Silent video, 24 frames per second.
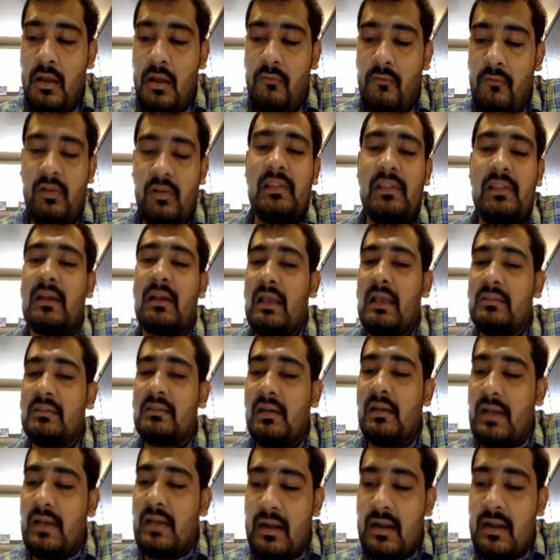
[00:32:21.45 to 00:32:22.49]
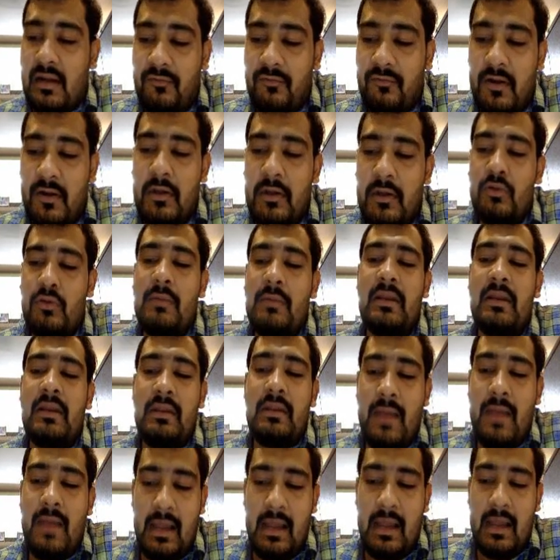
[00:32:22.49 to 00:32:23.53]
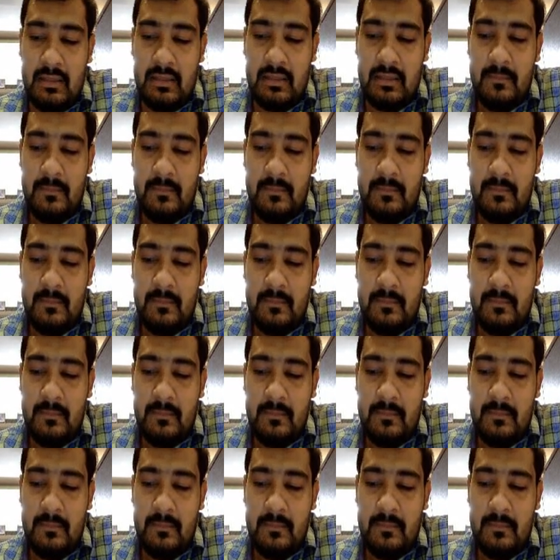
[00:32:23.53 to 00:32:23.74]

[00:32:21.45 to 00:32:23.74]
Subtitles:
will the consultant refund you the money back?